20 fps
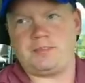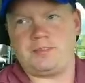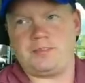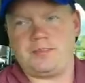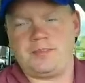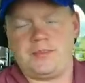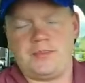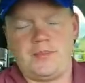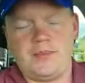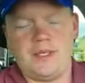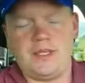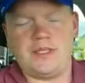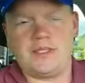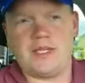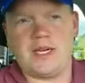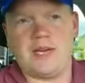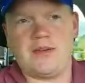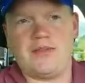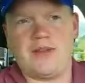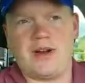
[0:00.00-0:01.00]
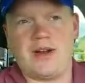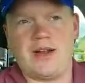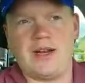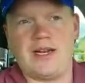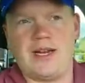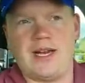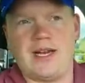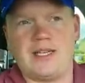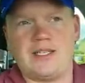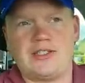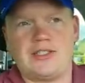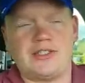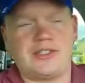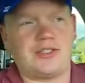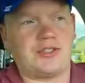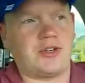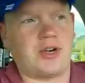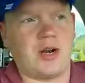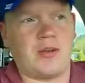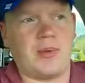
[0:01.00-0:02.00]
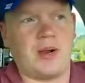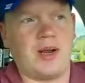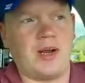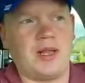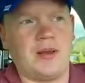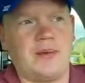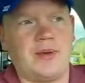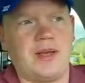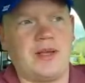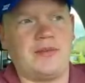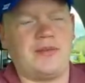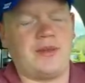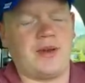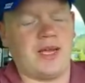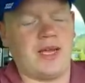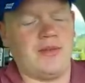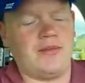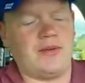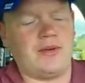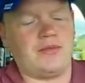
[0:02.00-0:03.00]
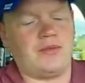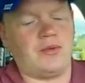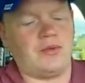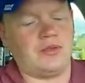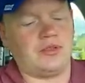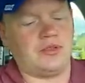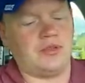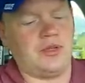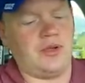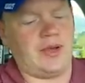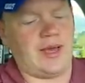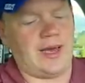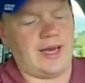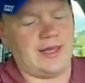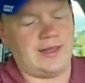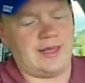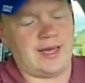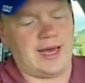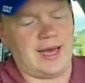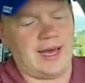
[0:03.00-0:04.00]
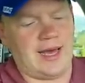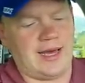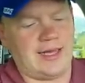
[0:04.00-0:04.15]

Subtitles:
It's got a very nice strawberry lemonade flavor. Of course, when you add the ice to